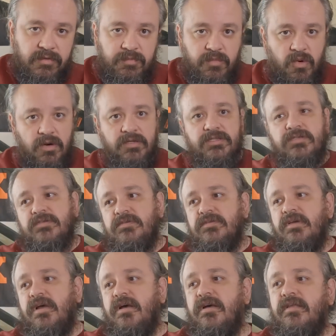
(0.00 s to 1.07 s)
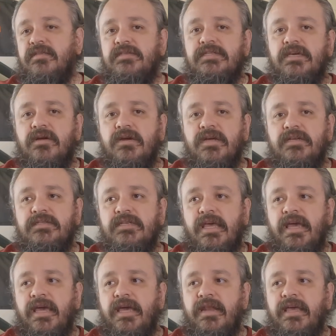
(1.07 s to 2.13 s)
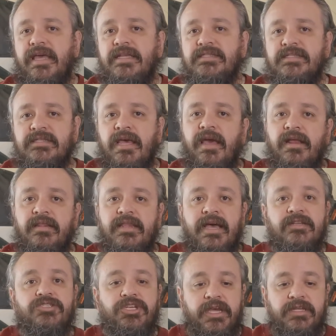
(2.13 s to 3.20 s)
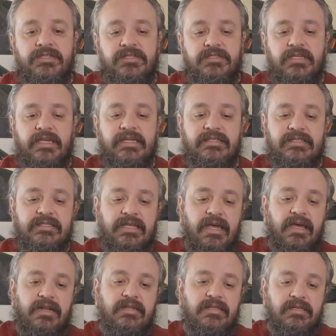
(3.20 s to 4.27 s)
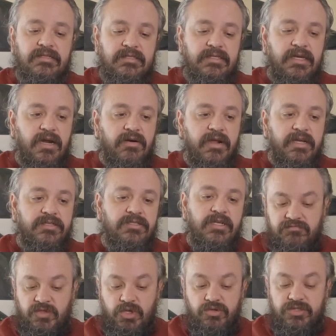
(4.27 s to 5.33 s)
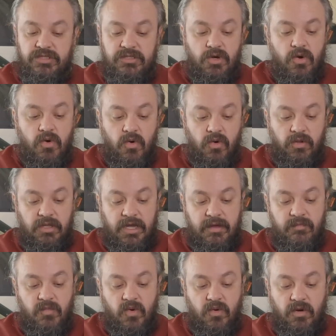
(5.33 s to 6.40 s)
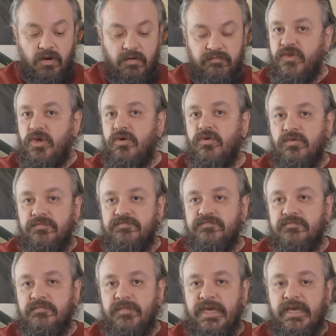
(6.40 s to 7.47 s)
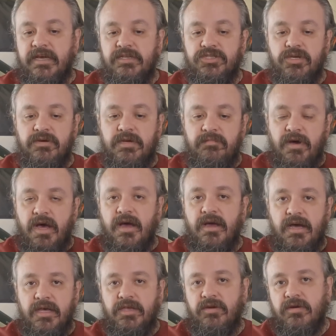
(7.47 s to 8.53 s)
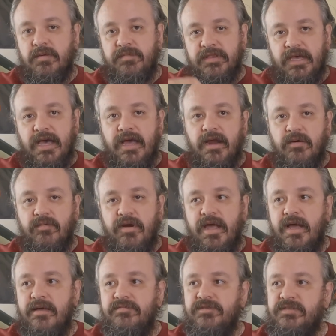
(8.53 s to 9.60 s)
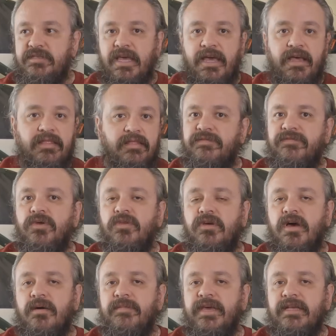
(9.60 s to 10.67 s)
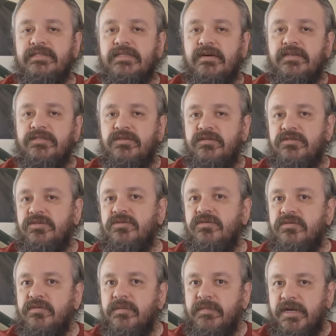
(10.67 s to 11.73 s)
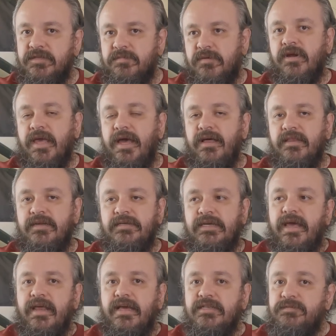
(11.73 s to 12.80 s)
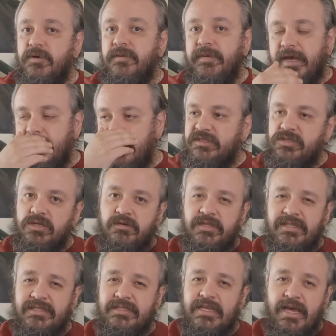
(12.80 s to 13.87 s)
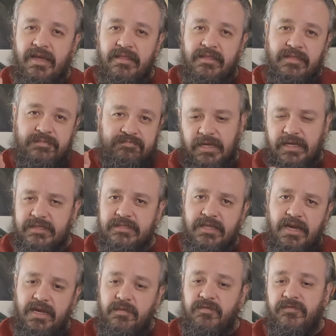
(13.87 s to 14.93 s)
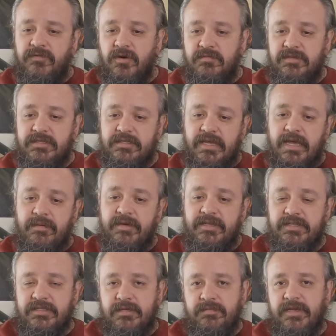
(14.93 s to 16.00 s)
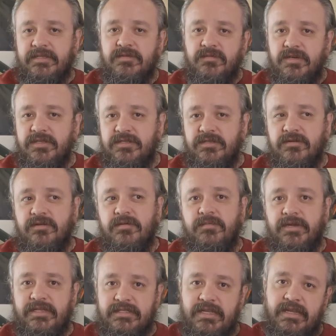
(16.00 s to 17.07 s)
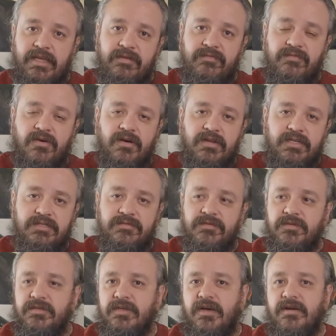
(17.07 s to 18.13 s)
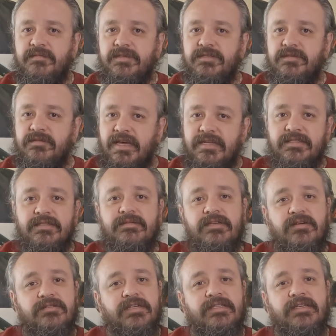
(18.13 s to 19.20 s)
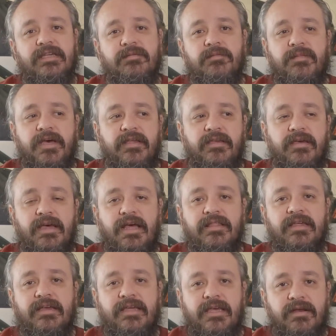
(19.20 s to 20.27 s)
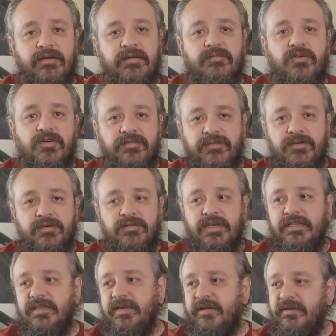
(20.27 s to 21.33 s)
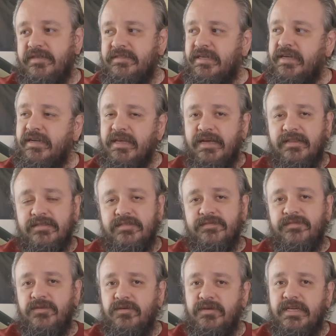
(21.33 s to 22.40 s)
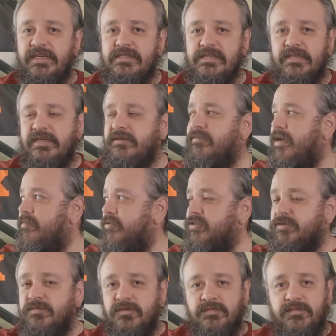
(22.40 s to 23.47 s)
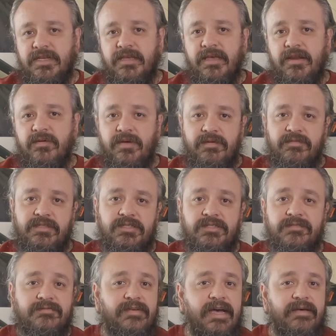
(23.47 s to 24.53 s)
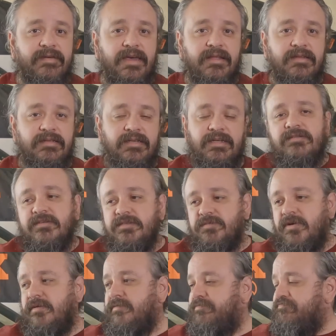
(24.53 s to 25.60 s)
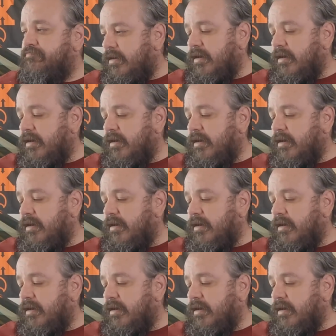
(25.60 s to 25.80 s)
reports on the TRX, and in sand, that changes. In sand, the TRX uses a whole lot more fuel, because you're in Baja, you're up in the higher revs, and the fuel economy gets down into the 2 to 3 miles per gallon, and it gets pretty bad. So in the sand, it's not gonna perform the same. It just depends on what it's doing, but it's gonna get far less fuel economy. So that's something else you have to keep in mind. You have to carry more fuel. You have to carry 10 gallons of fuel easily. Raptors can get away with just a 5-gallon, so that's a problem.